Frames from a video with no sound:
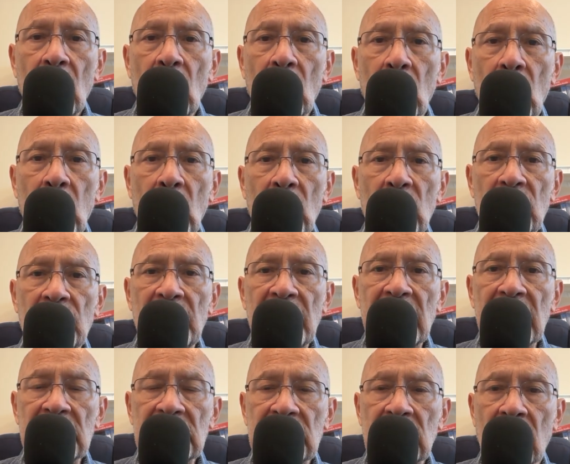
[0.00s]
Who would be
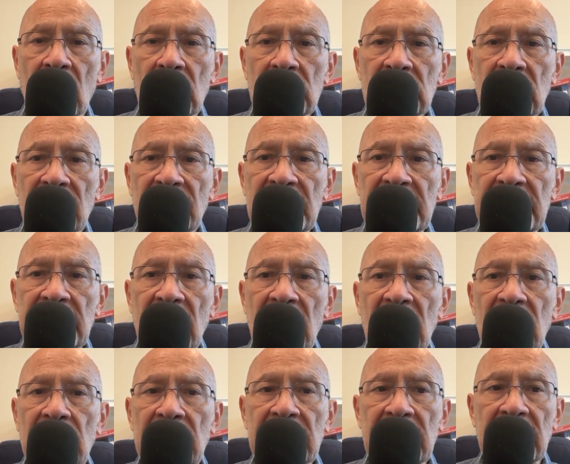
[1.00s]
in charge of each
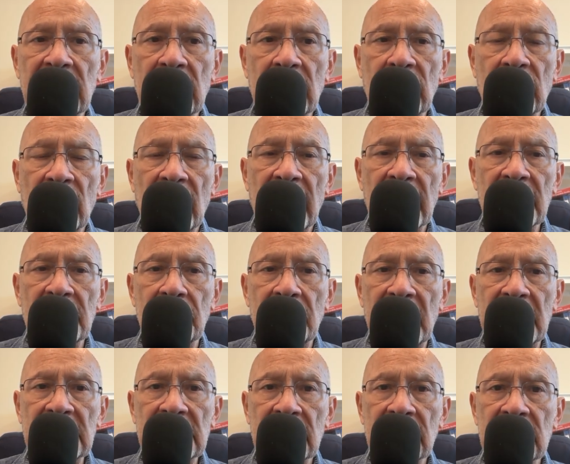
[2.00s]
element in the triad
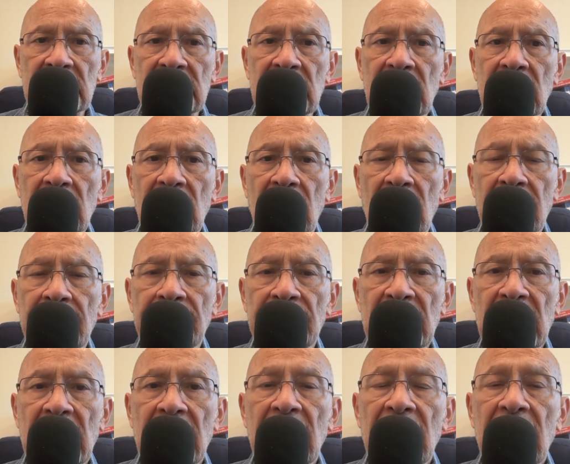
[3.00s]
mix of the synagogue?
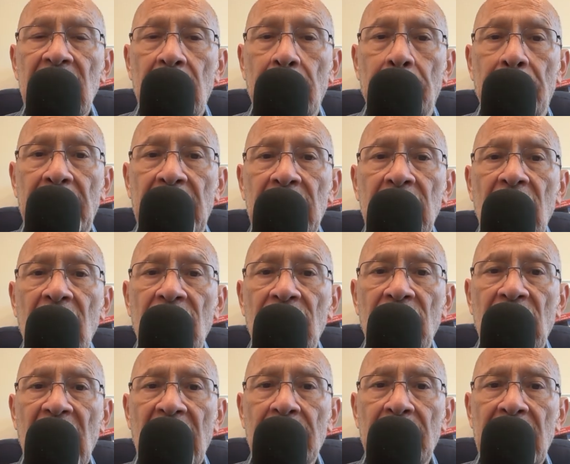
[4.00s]
A pair of
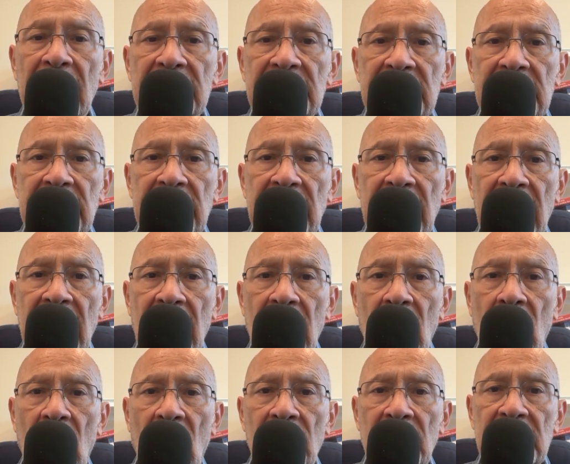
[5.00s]
rabbis is the
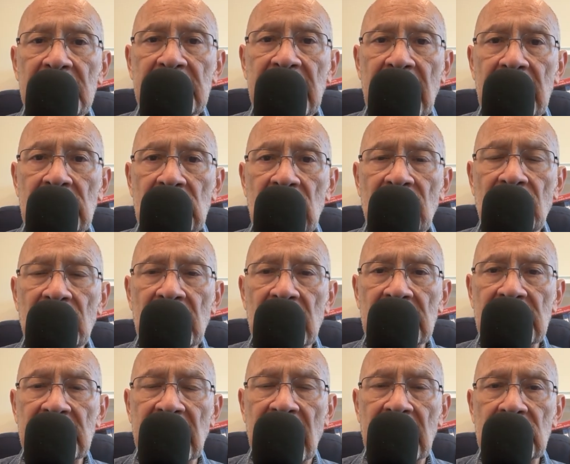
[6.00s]
obvious answer for the
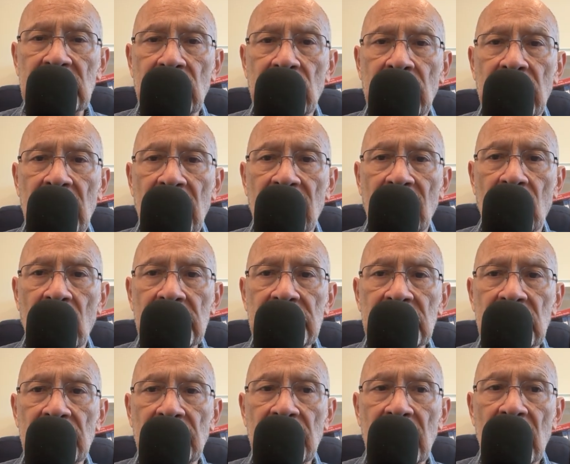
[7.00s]
sanctuary of worship.